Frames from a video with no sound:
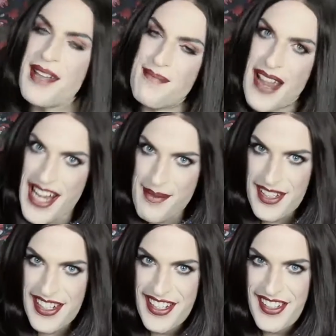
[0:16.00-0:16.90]
my name
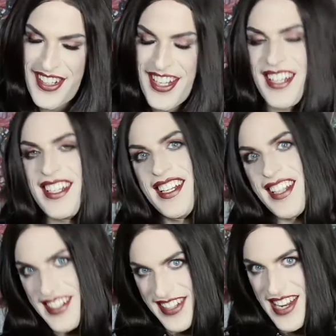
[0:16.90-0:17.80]
is Alyssa, and in
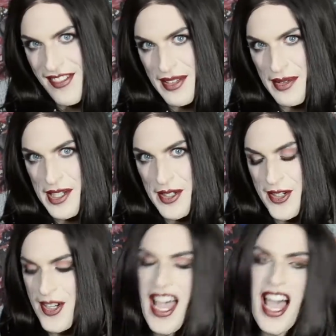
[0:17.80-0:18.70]
this lovely
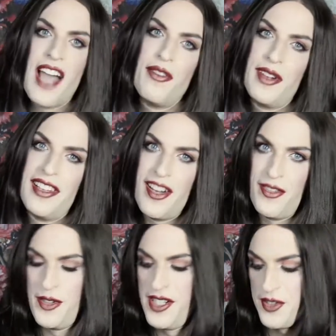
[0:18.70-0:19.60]
video I would
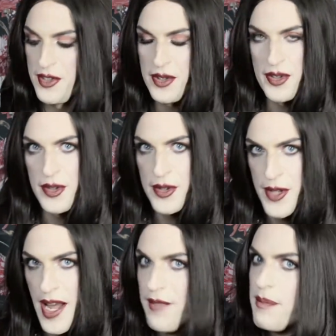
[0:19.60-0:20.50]
love to introduce to
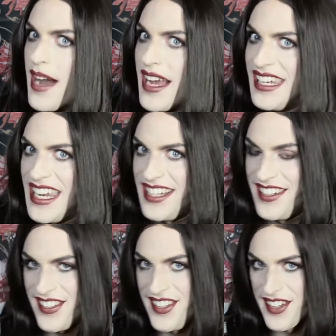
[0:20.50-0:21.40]
you my
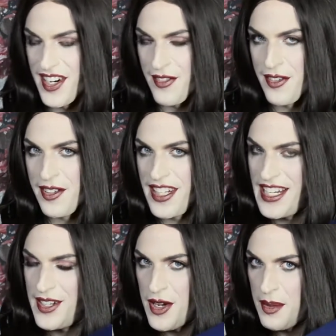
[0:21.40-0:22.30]
latest discovery
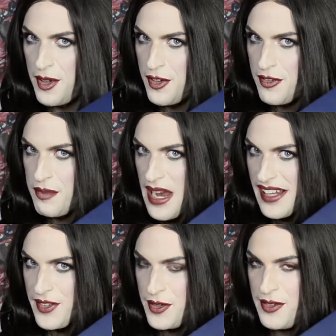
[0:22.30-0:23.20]
in terms of
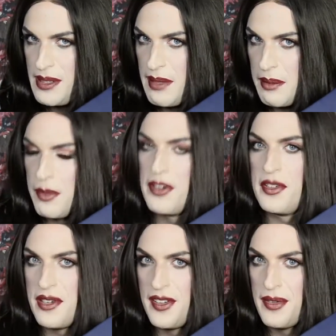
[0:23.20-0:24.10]
male to female body
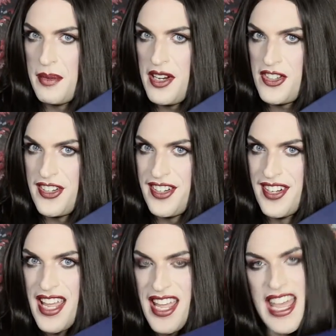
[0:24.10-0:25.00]
transformation.
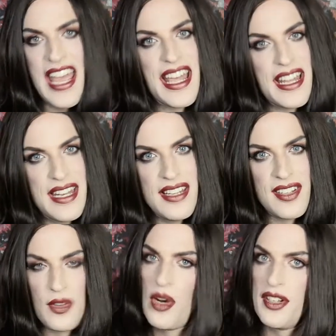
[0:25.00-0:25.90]

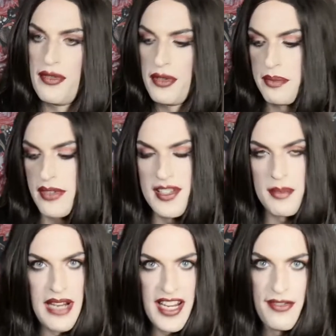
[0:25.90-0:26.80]
This wonderful
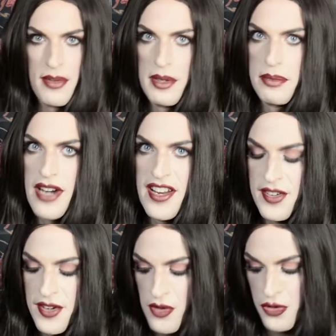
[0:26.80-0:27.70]
breastplate from the
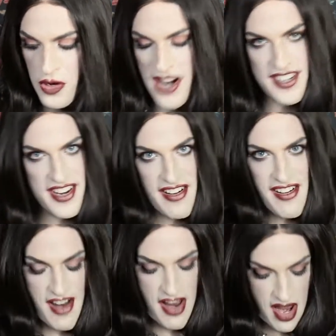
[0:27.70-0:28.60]
brand Roanier.
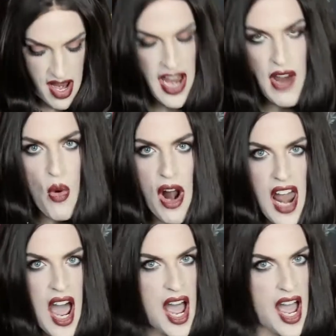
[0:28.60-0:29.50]
Et
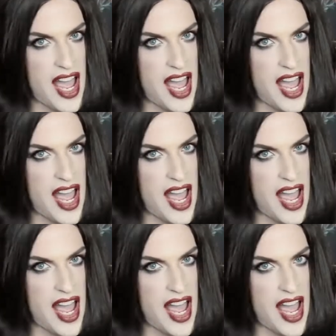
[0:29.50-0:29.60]
voila!